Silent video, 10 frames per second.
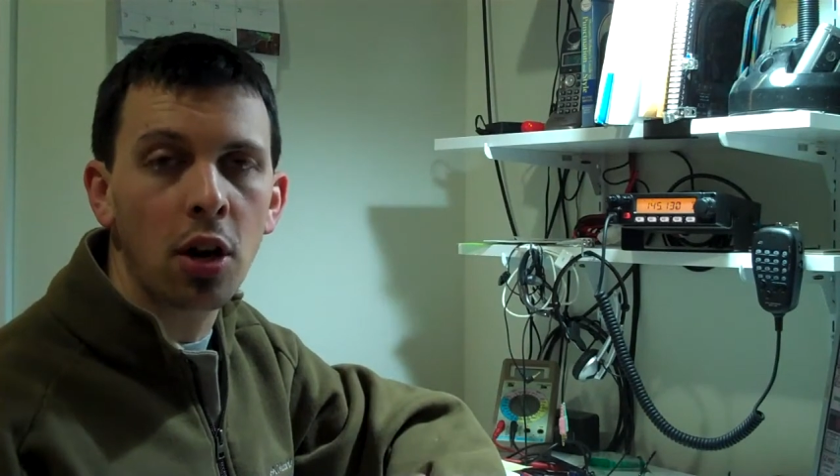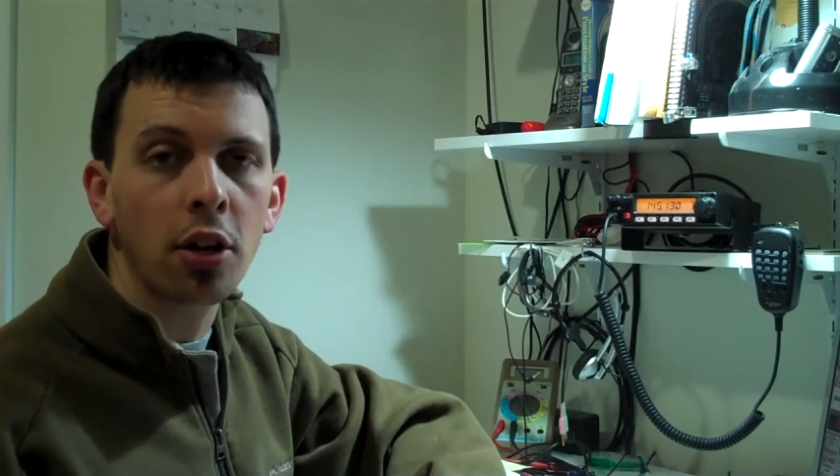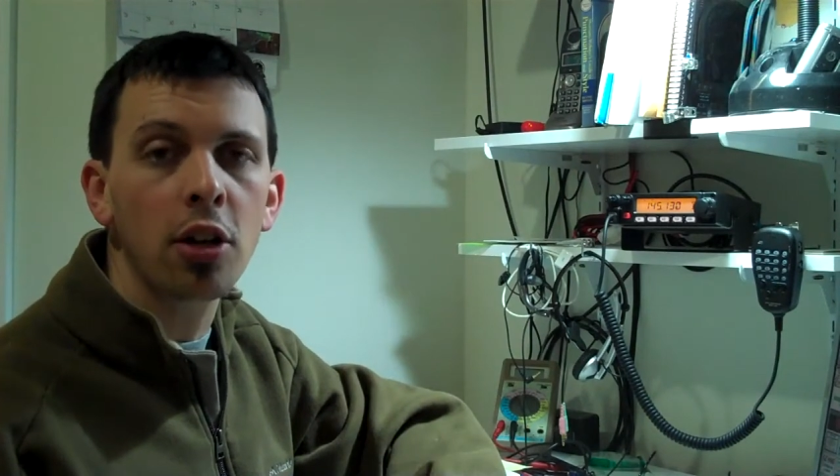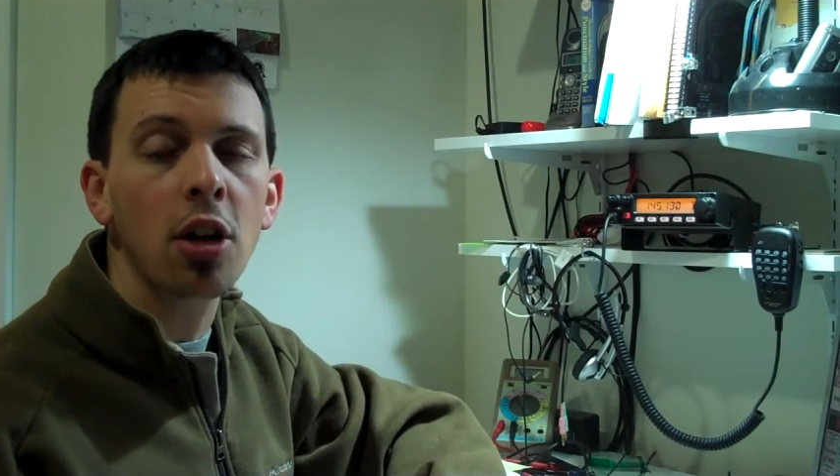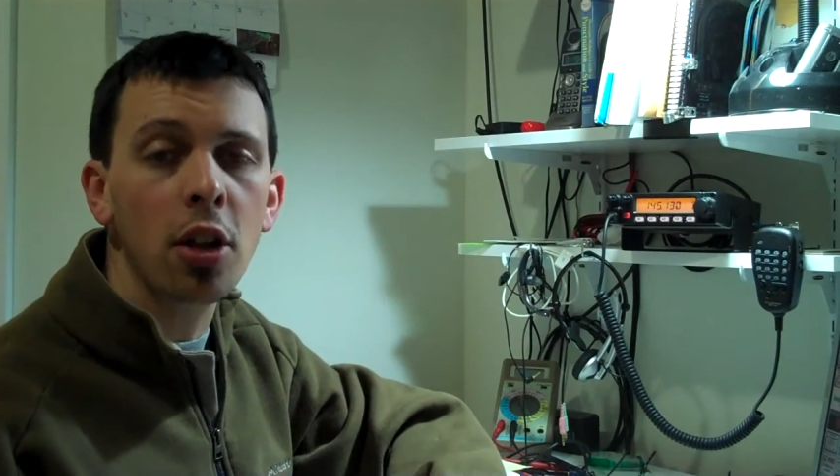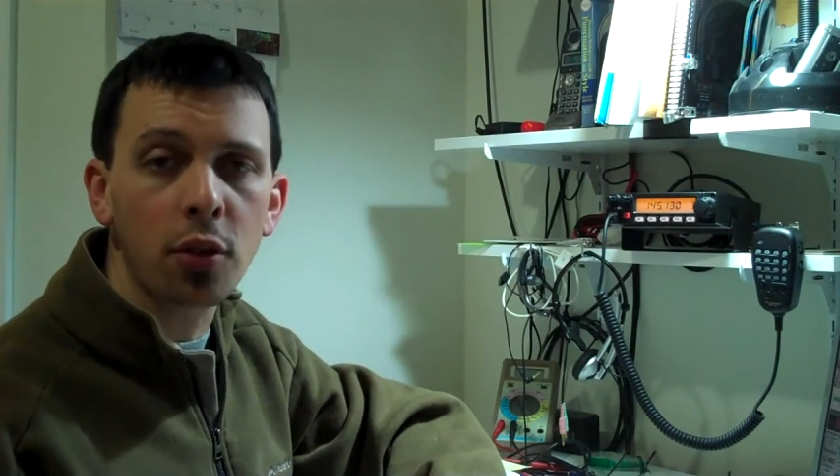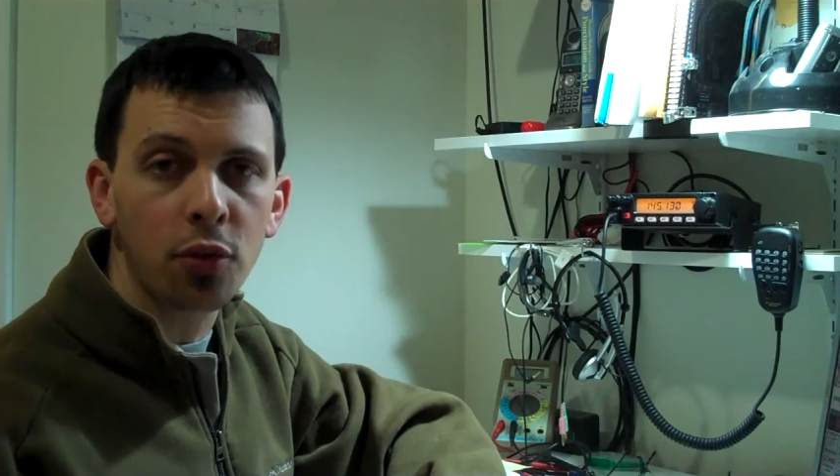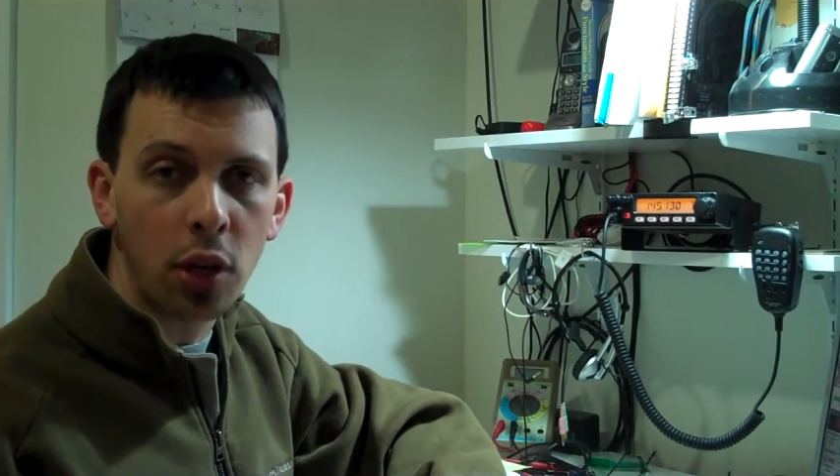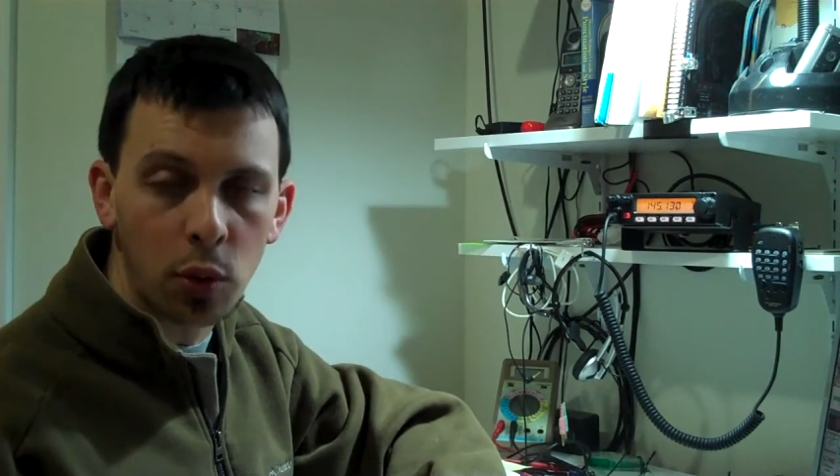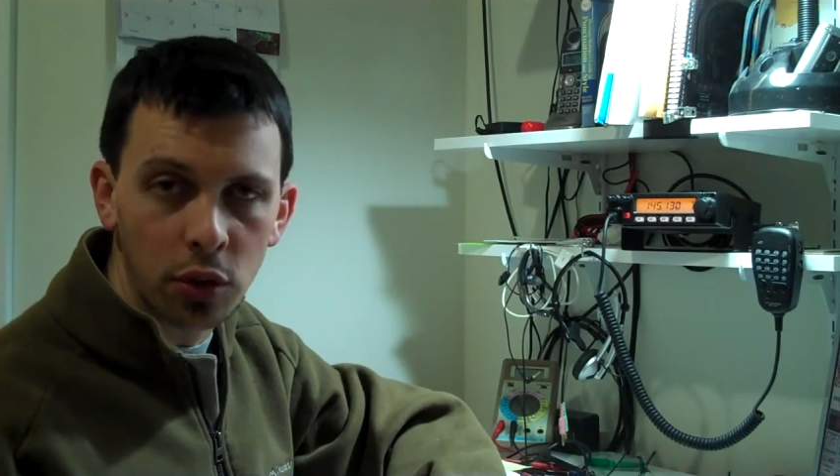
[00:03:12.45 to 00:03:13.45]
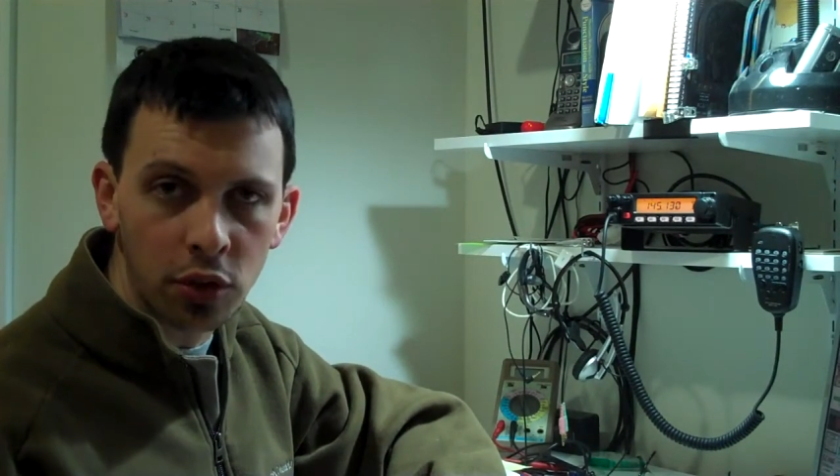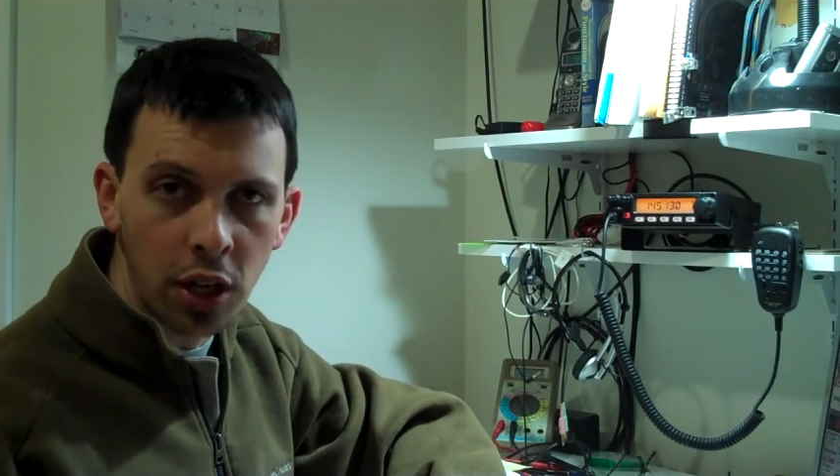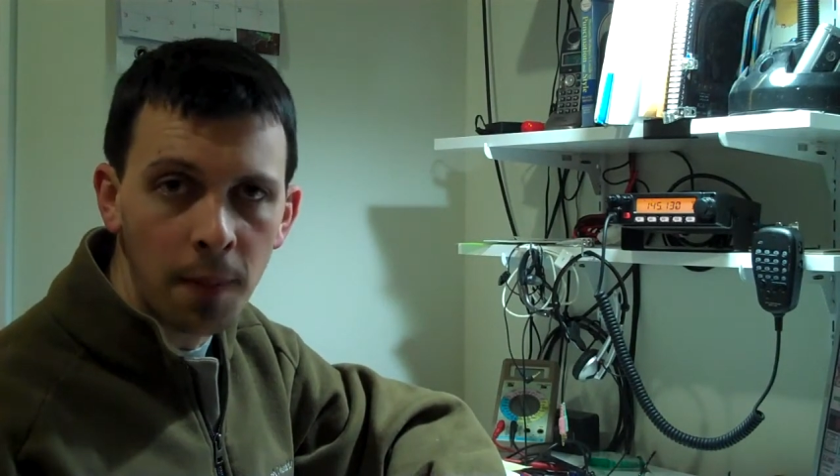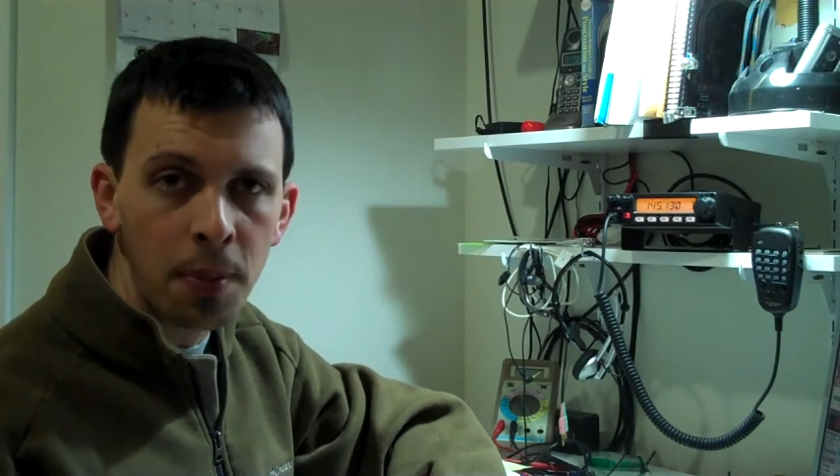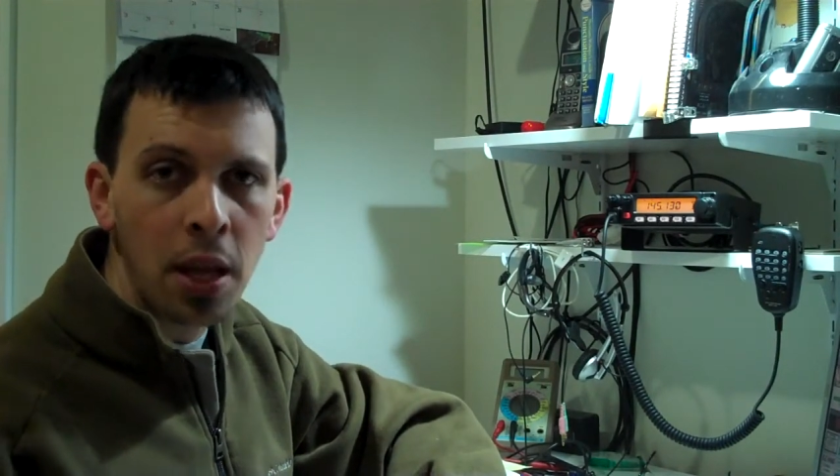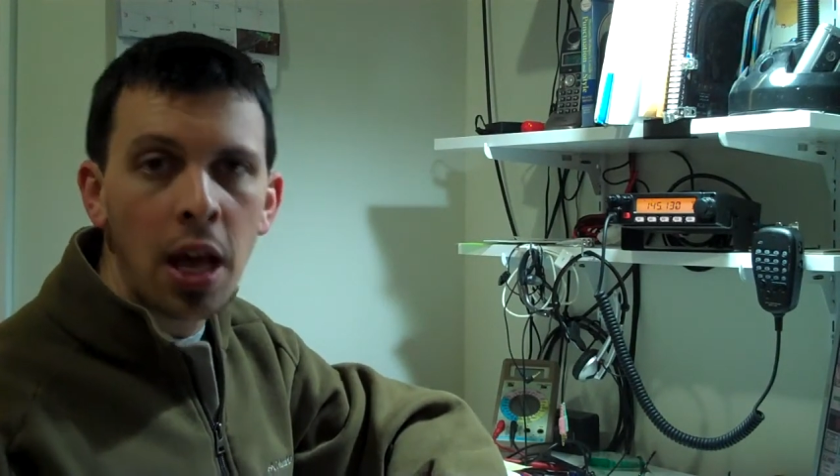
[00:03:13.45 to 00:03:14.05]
on another frequency